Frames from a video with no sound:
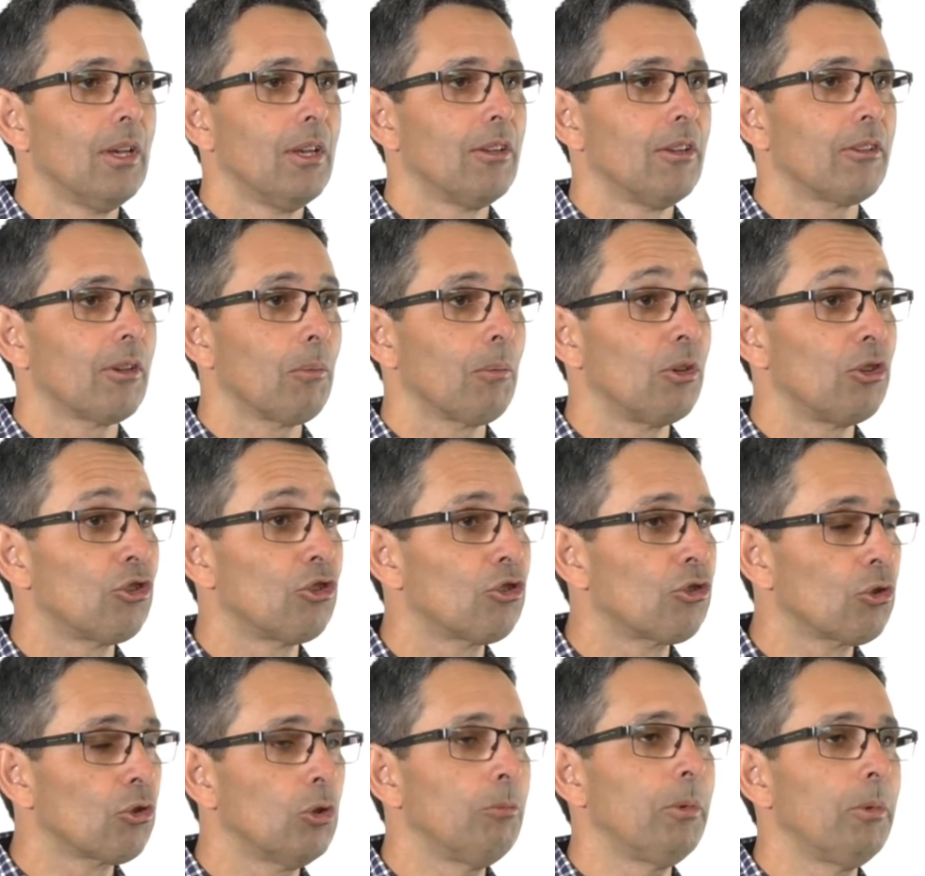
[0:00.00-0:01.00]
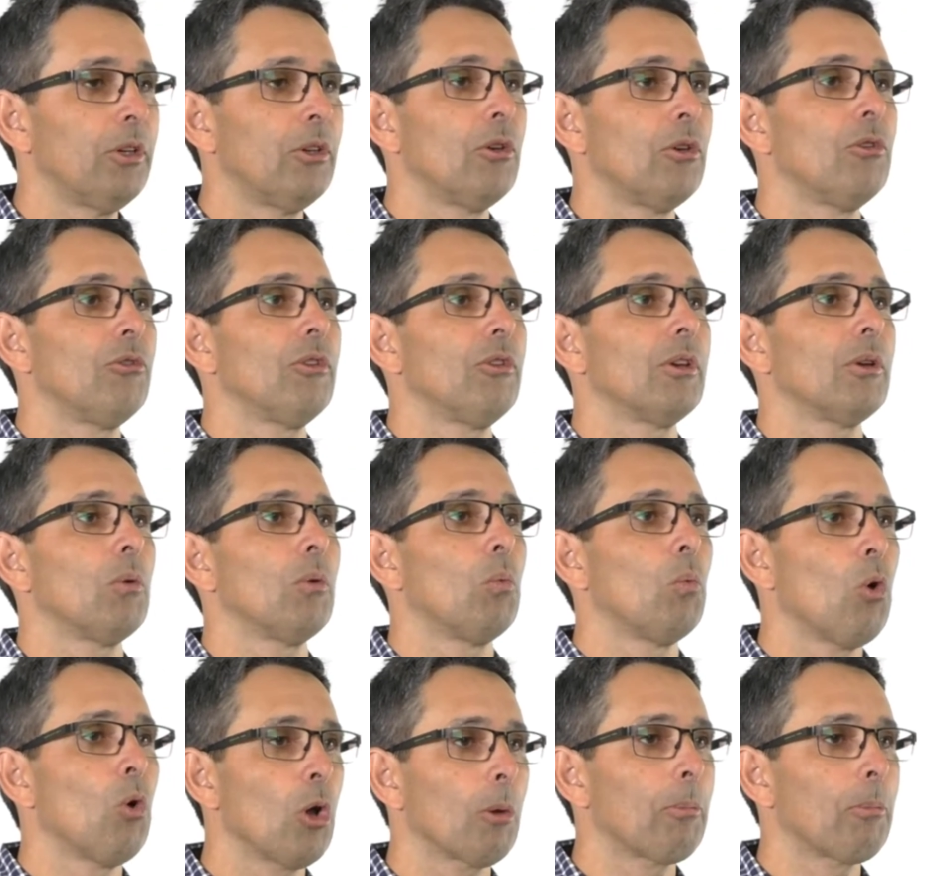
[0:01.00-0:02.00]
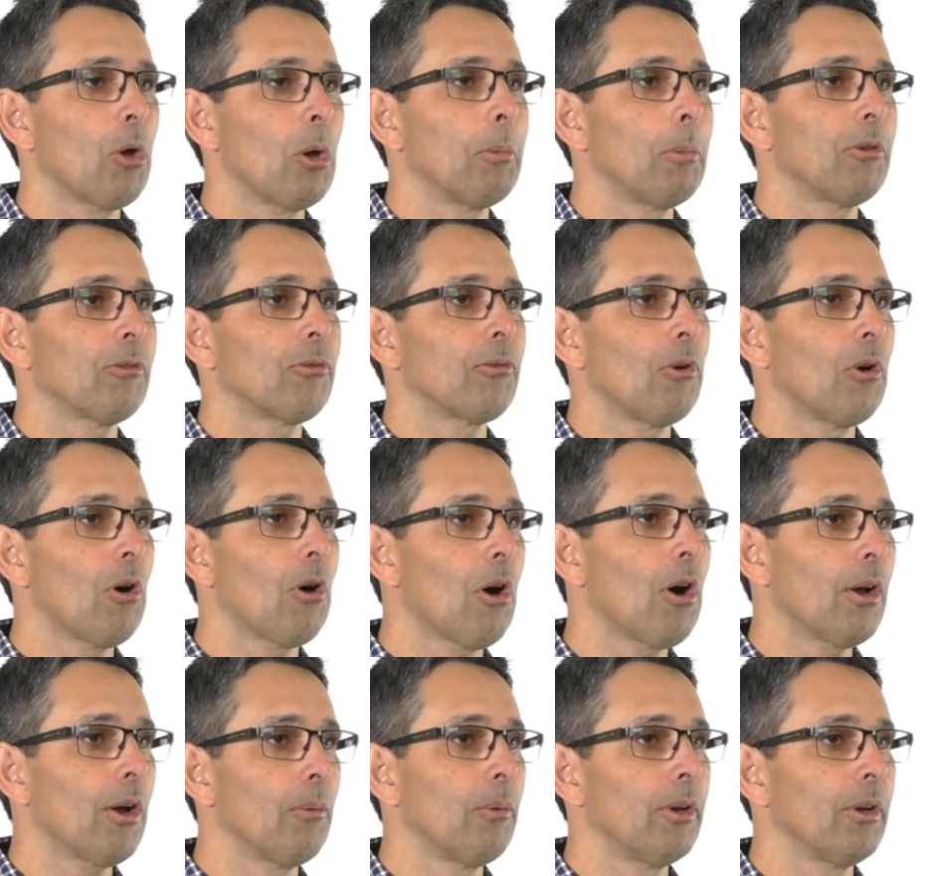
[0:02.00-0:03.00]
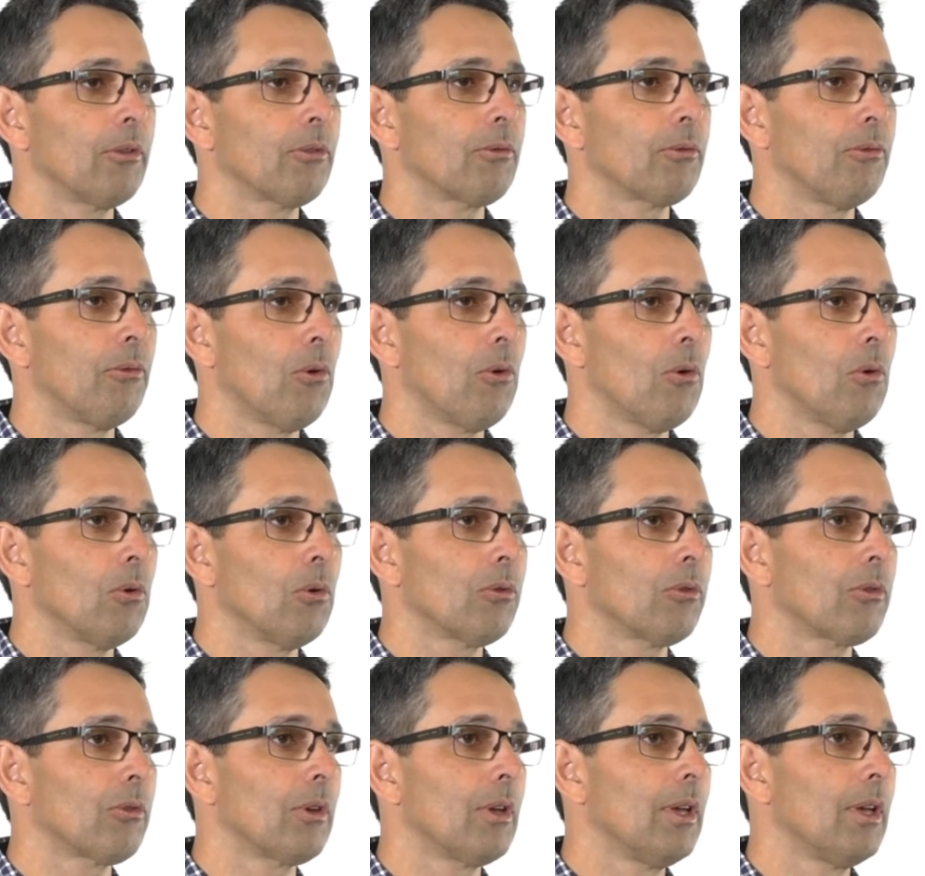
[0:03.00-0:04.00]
So we should be using work permits for high risk falls.